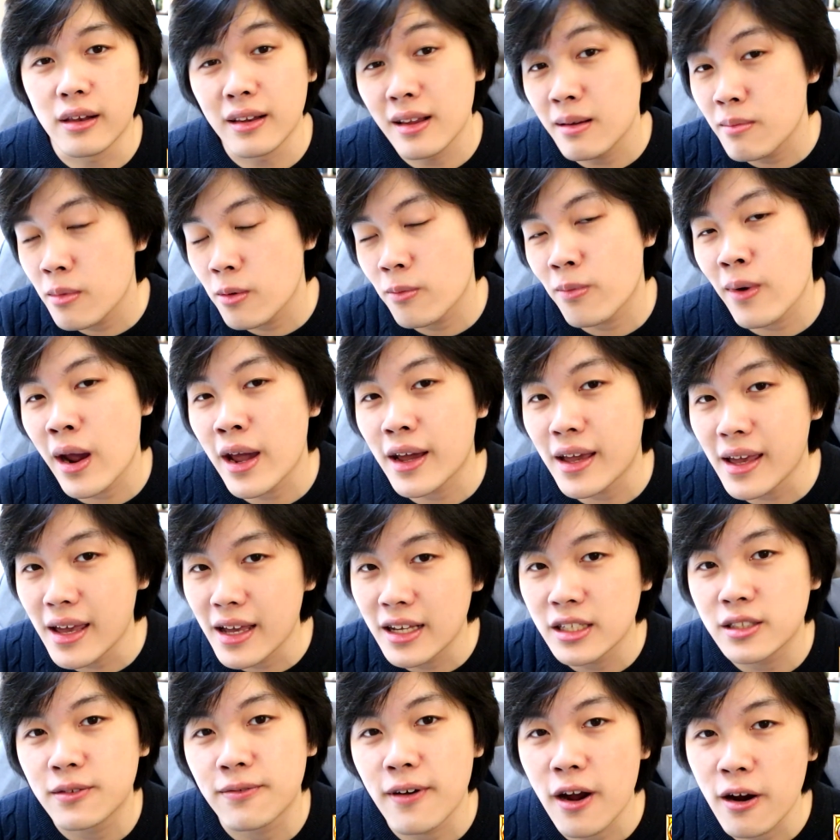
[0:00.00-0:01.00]
Limit break
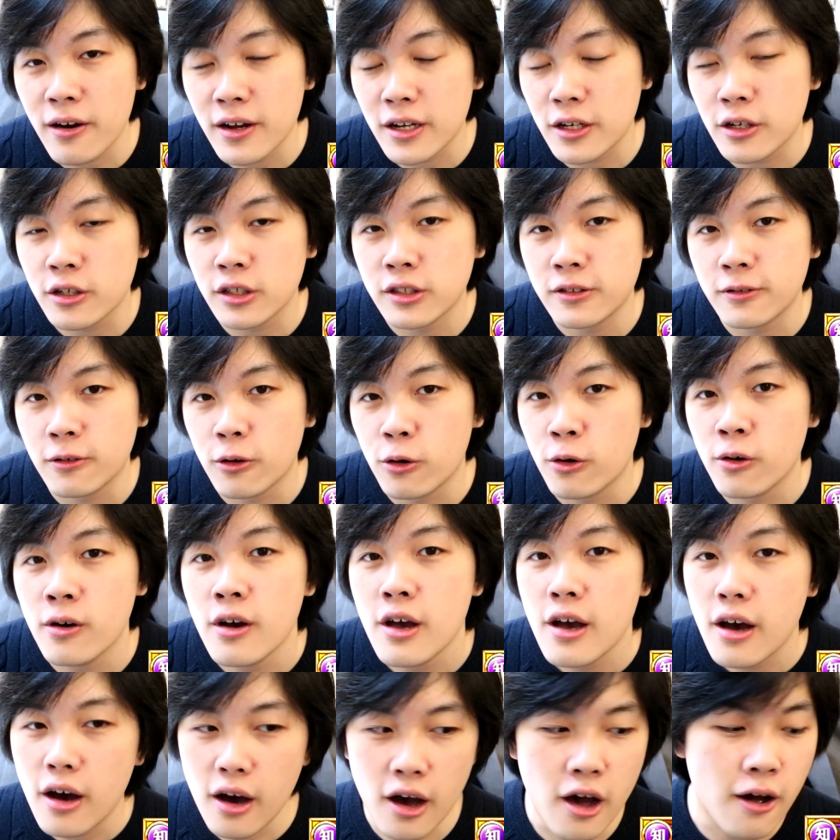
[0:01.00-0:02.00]
is very useful
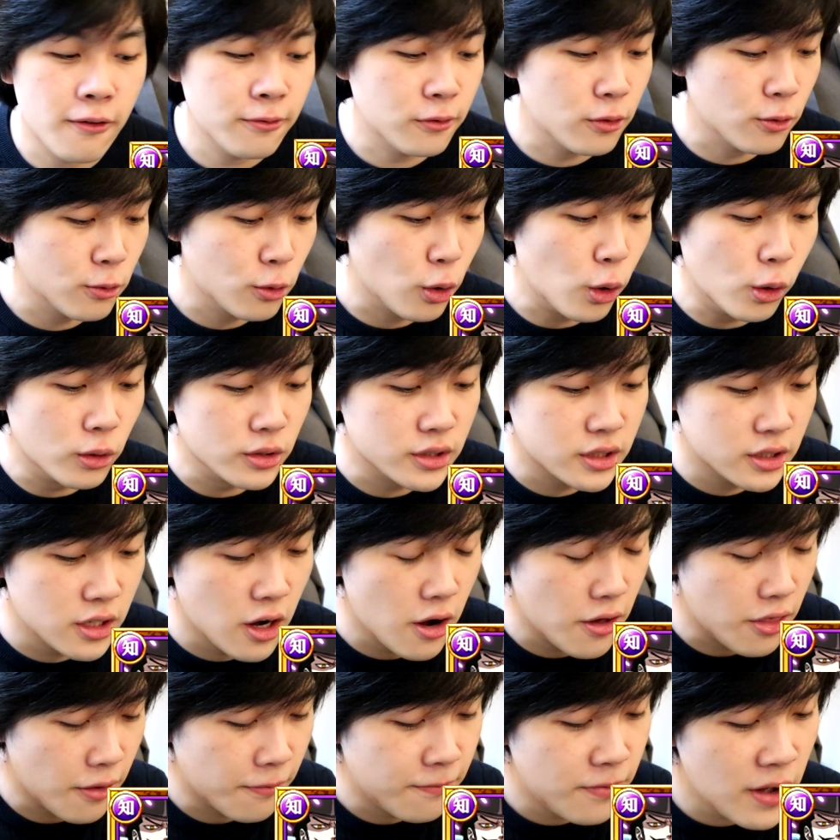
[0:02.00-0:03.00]
after all.
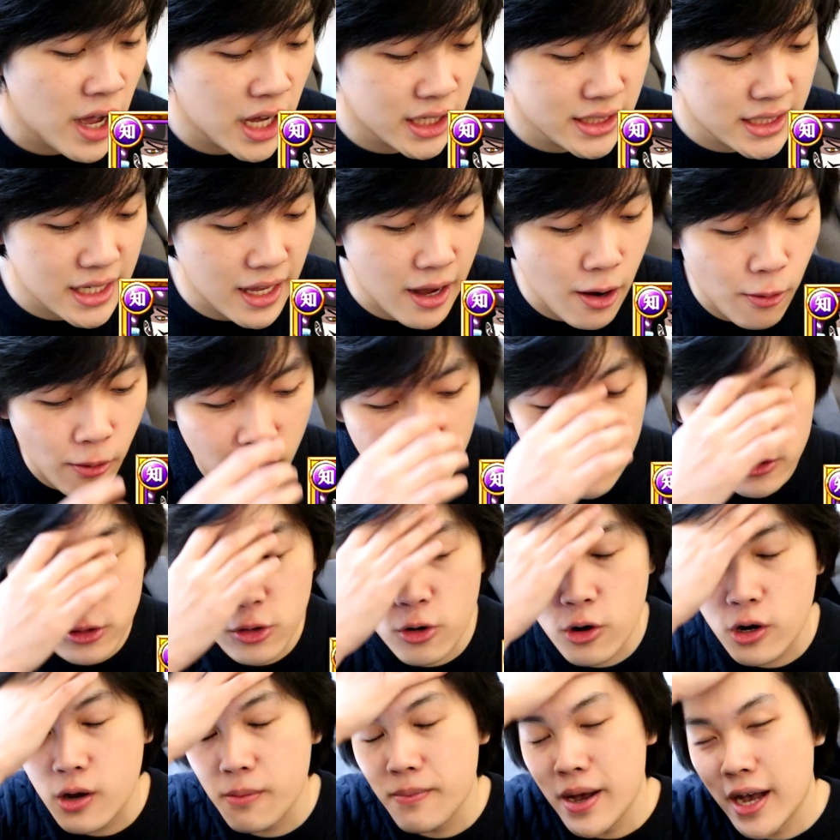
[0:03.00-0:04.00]
So the first thing I want to
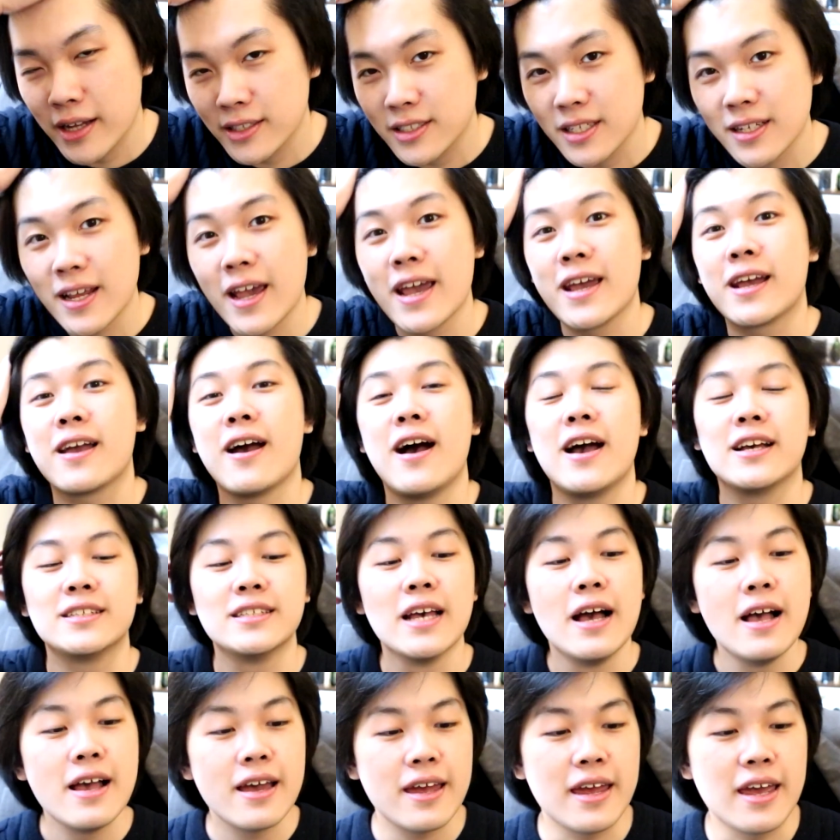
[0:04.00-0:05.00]
talk about today,
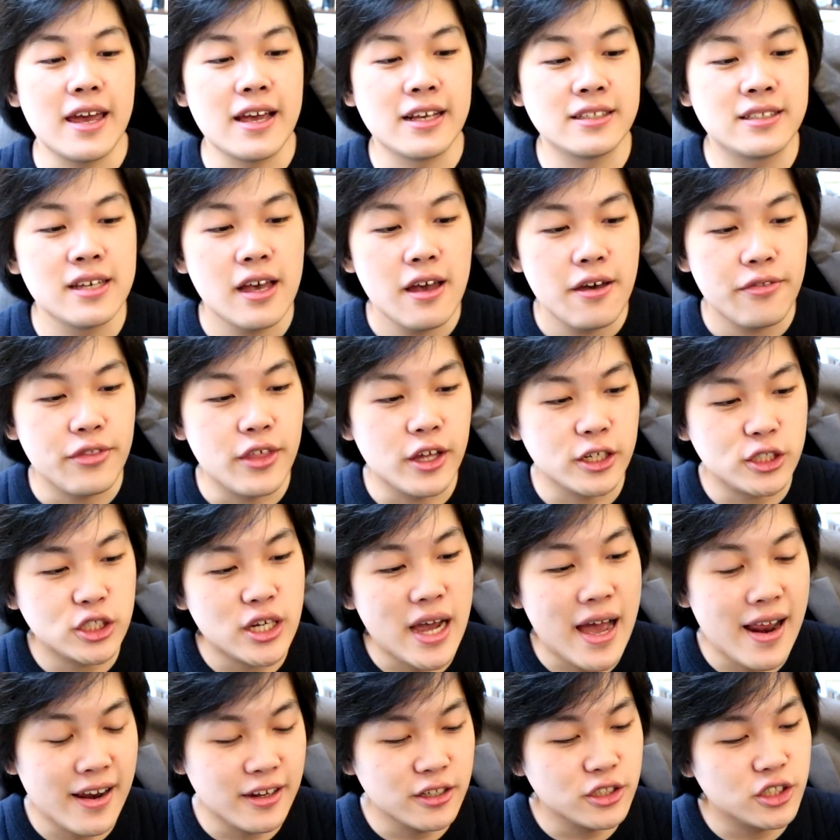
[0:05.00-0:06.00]
guys, is the
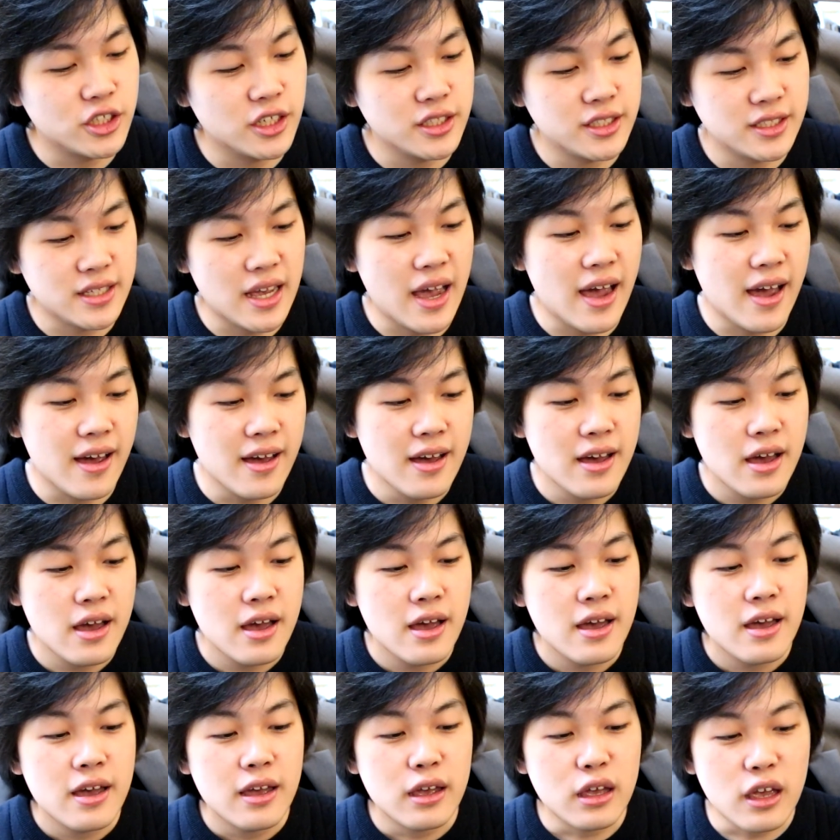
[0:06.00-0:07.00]
challenger set.
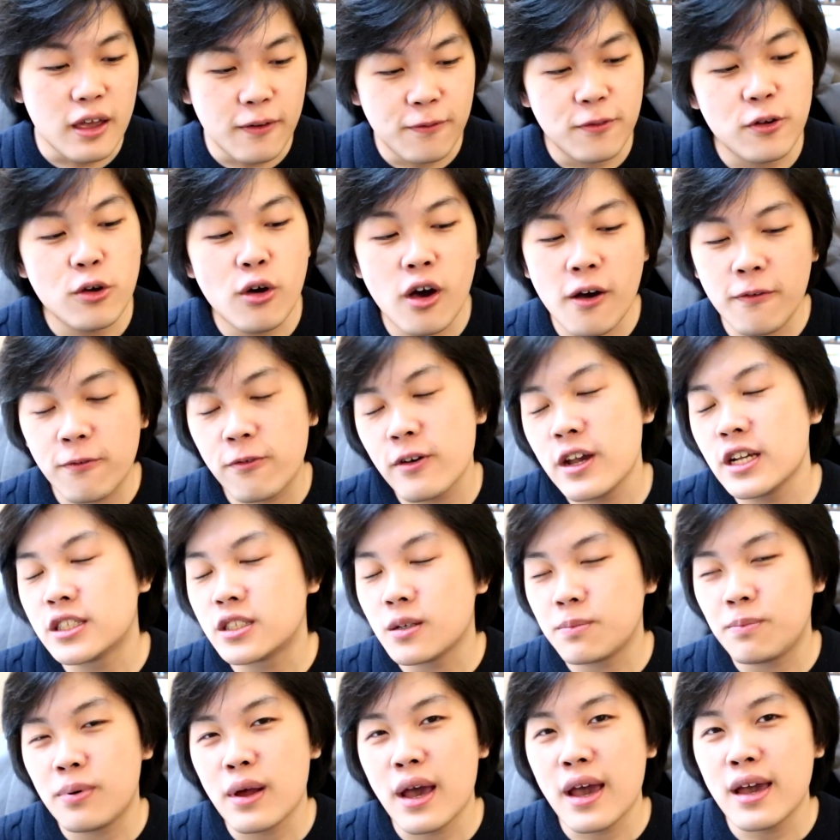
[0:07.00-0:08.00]
If you are free
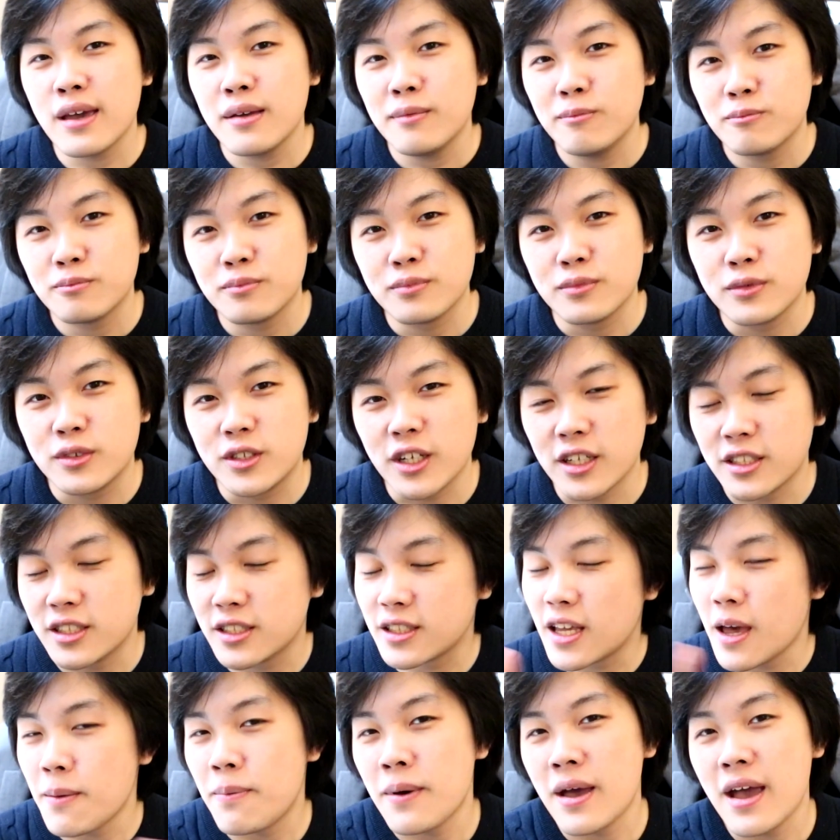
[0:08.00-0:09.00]
to play, just
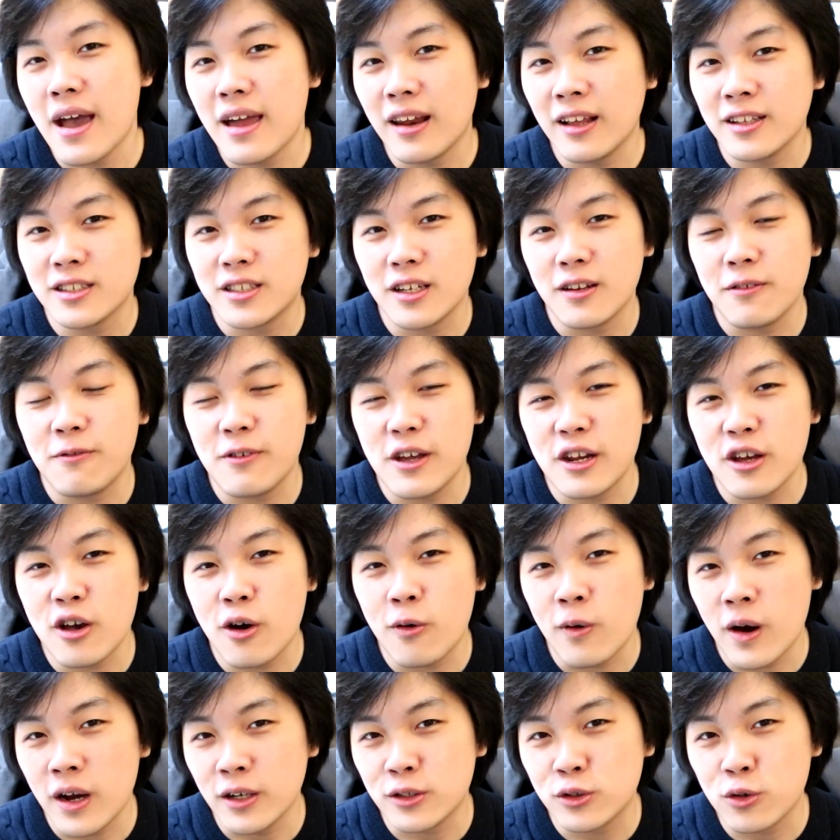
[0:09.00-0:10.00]
skip ahead into the
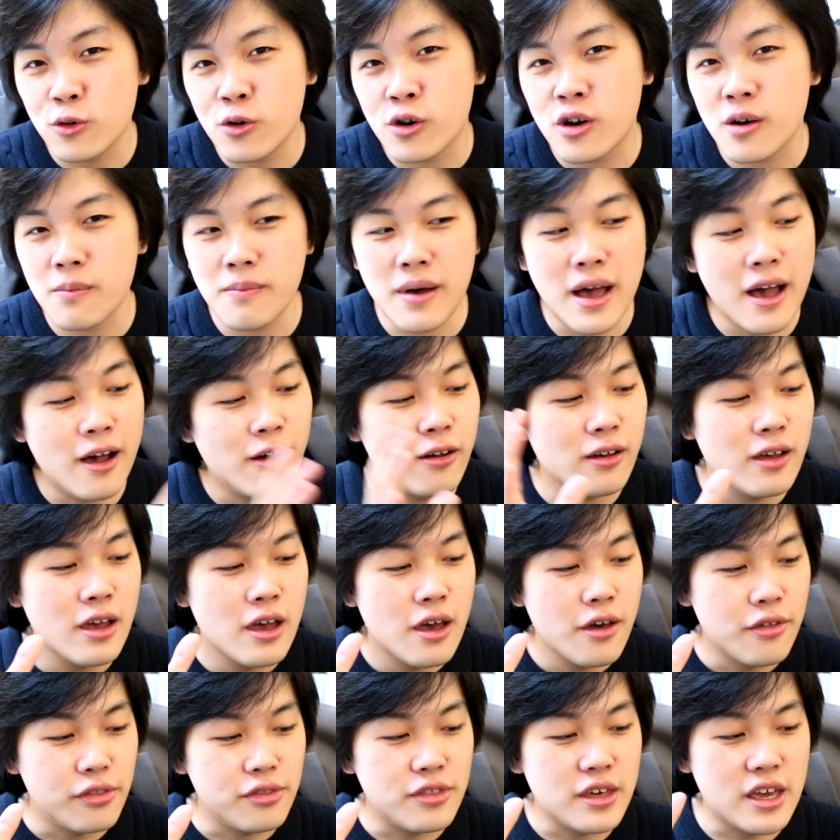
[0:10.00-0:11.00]
video where I talk about
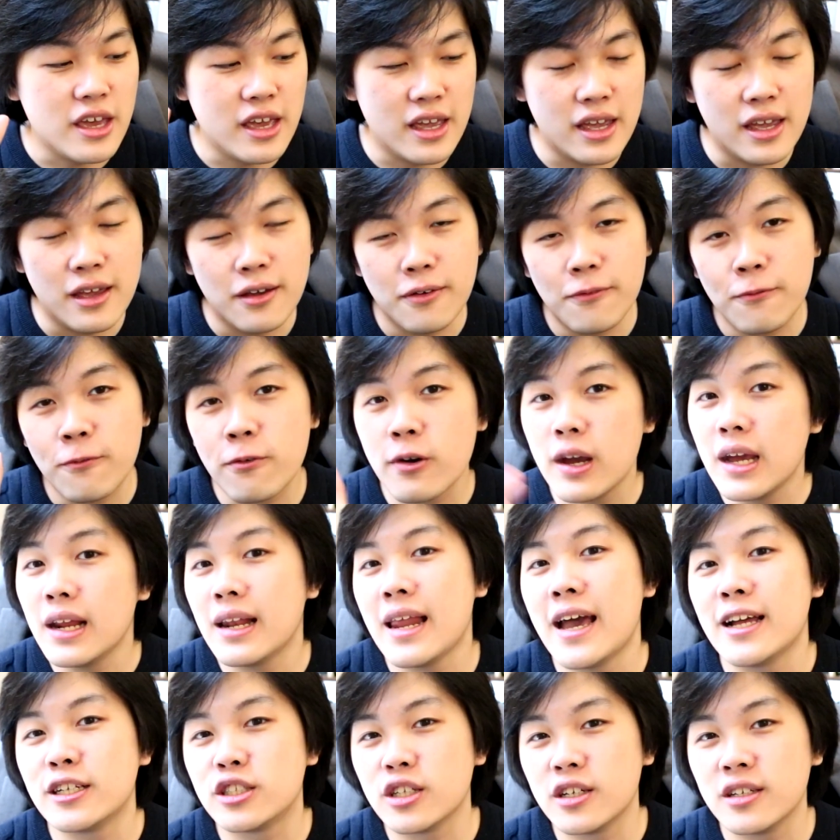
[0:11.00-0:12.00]
the free
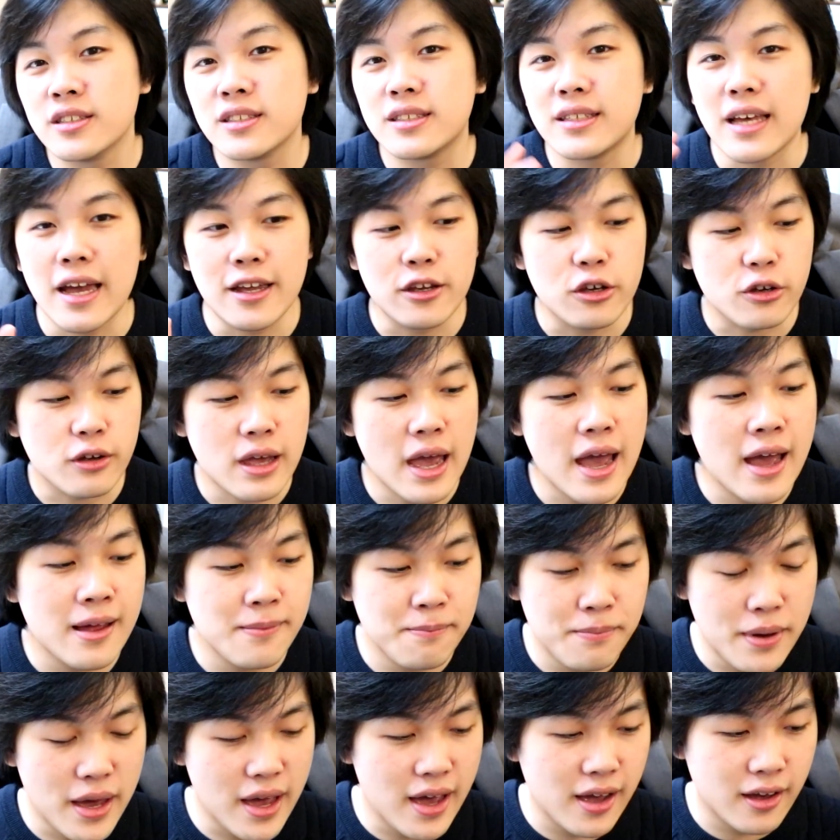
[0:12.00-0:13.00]
legends that you
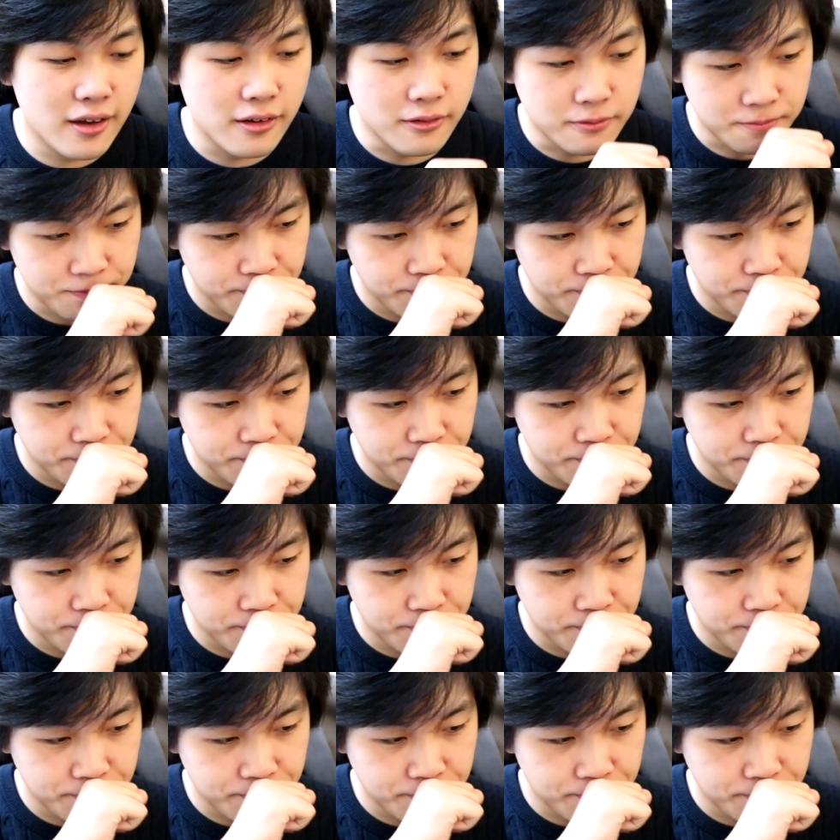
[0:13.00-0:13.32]
can pick.